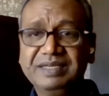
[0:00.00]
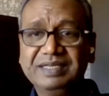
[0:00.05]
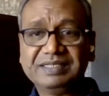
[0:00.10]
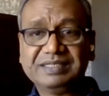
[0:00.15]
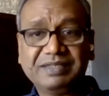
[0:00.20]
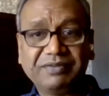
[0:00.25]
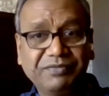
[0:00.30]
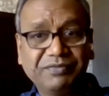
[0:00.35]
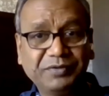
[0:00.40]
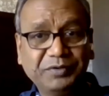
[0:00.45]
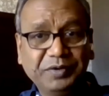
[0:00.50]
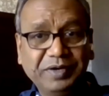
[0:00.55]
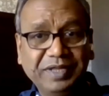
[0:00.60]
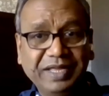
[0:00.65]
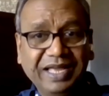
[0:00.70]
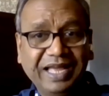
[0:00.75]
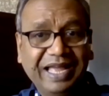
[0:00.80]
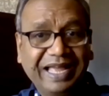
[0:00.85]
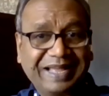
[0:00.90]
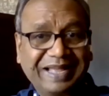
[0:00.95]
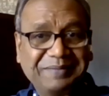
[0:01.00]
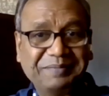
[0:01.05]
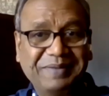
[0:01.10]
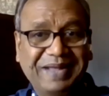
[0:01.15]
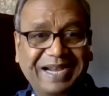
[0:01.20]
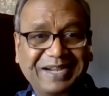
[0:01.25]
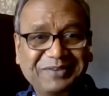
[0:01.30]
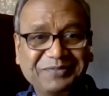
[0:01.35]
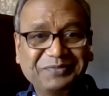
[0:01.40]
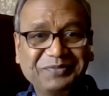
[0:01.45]
is the food. I come
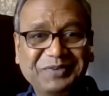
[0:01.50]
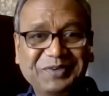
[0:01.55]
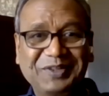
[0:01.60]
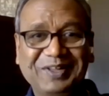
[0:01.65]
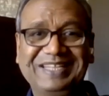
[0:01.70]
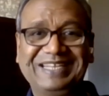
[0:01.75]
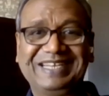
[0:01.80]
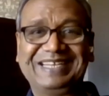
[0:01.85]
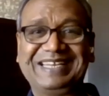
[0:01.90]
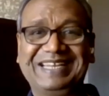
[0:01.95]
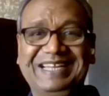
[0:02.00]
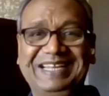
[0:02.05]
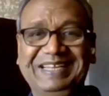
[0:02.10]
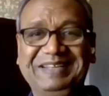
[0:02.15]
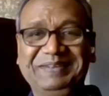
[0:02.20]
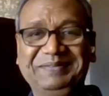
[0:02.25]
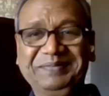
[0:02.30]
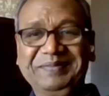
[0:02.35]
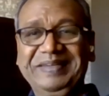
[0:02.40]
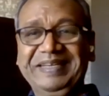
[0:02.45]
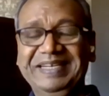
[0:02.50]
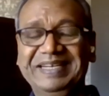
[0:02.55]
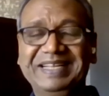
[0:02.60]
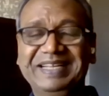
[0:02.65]
back to food all the time